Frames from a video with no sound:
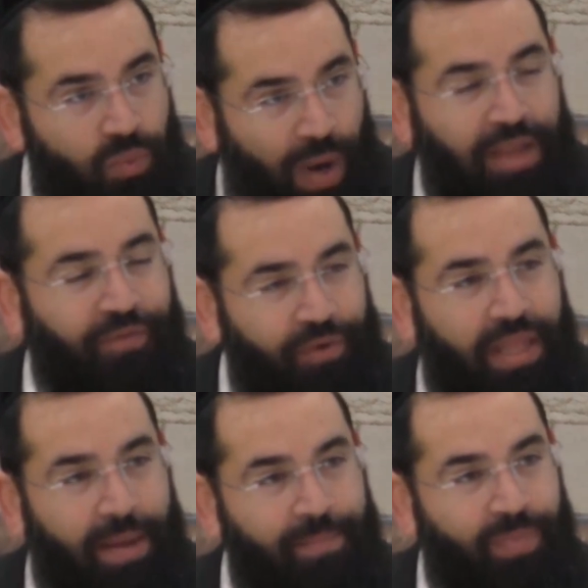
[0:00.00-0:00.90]
wait for
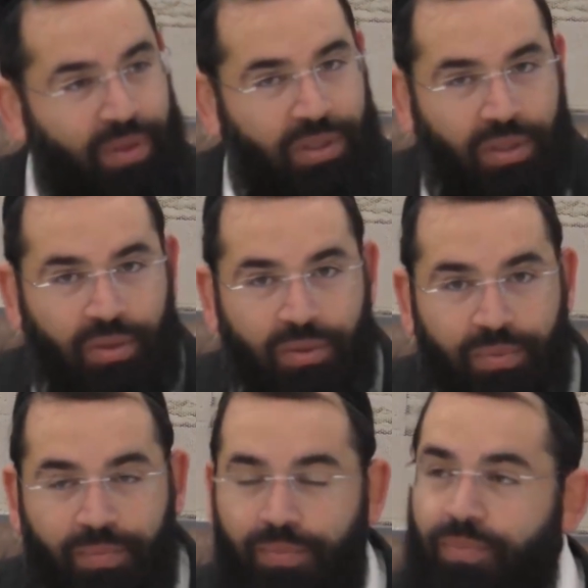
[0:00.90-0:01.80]
them to
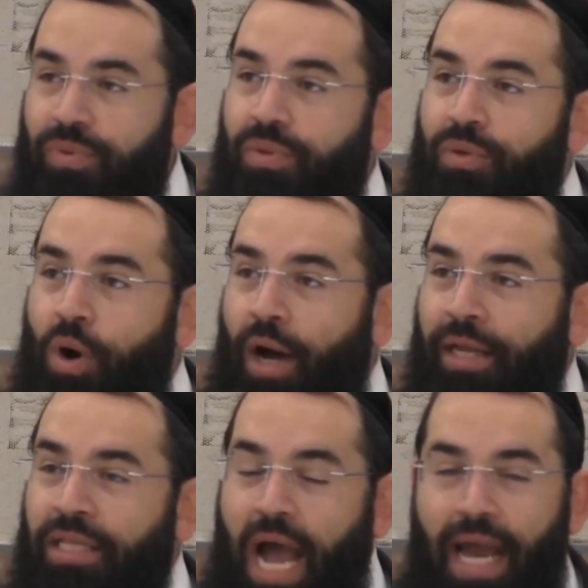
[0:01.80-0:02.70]
go on
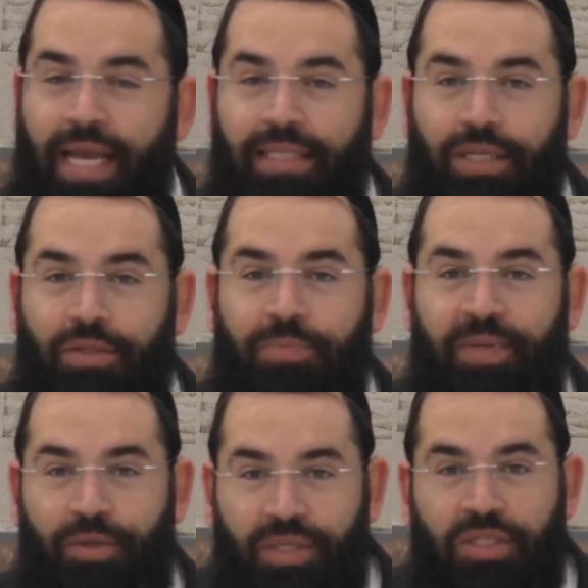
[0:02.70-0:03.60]
a diet, so to
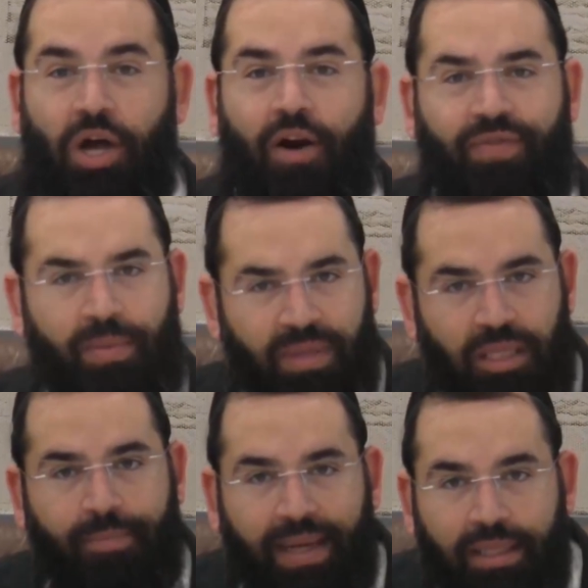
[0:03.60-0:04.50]
speak, you starve them
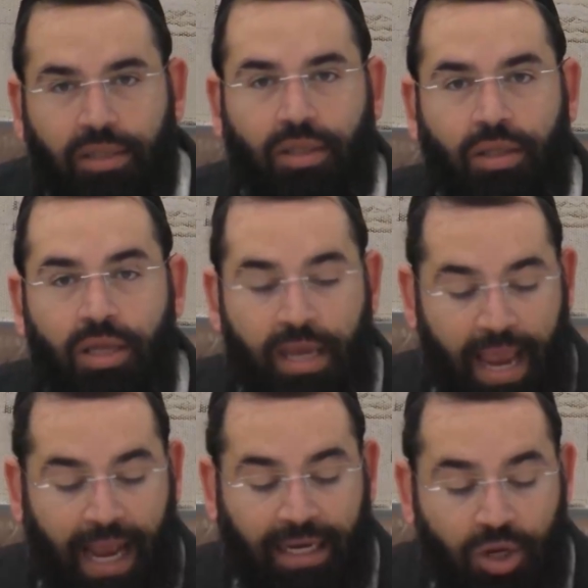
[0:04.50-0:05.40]
little by little,
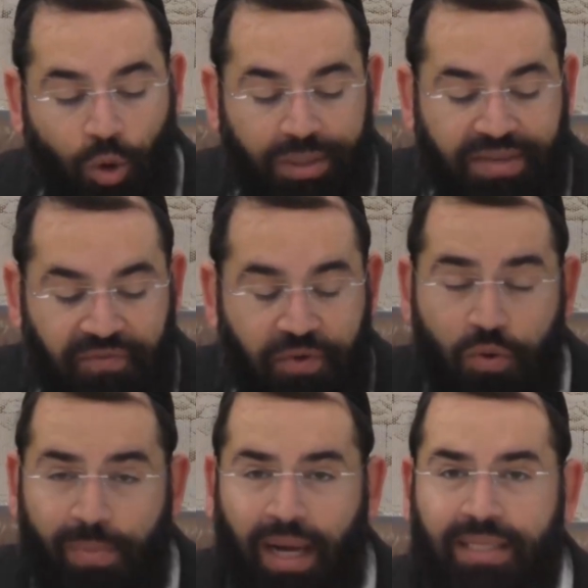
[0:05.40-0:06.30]
and in course of a
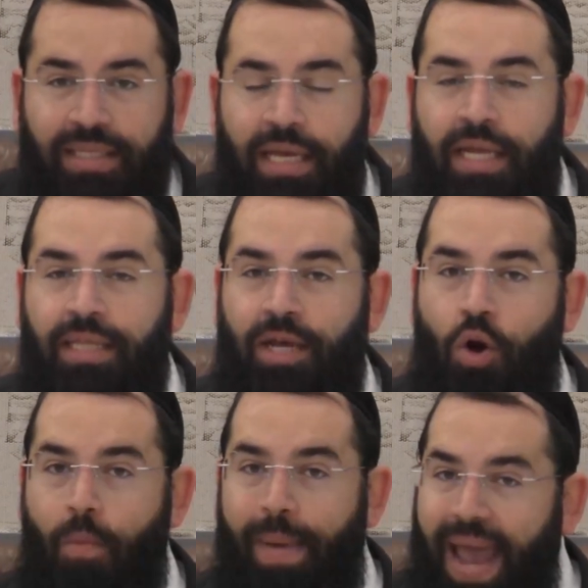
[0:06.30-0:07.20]
few months, they
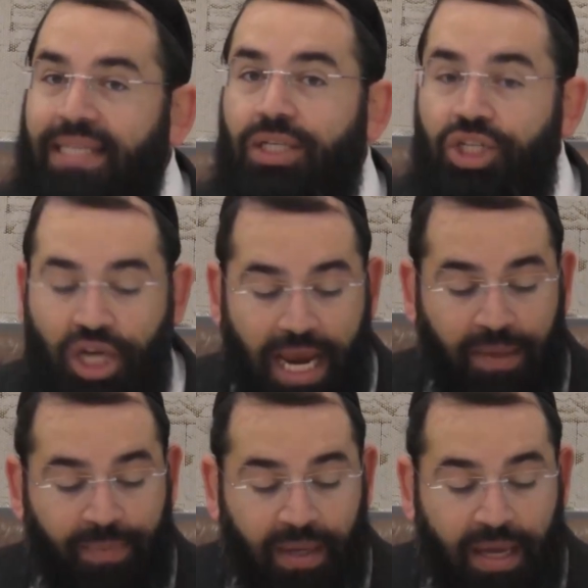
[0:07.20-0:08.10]
go back to
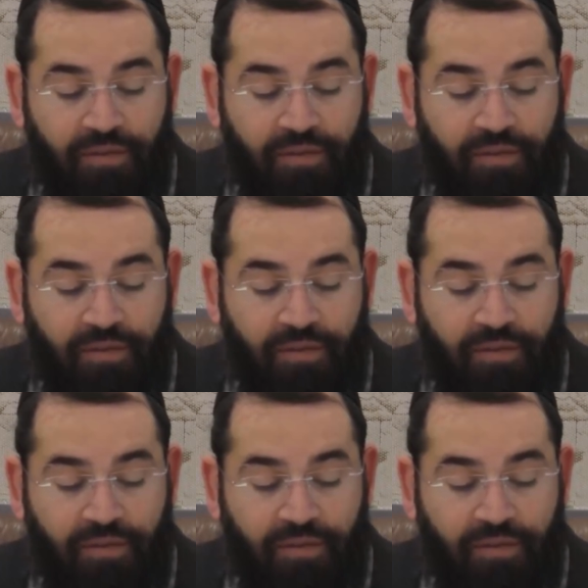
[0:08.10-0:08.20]
shape.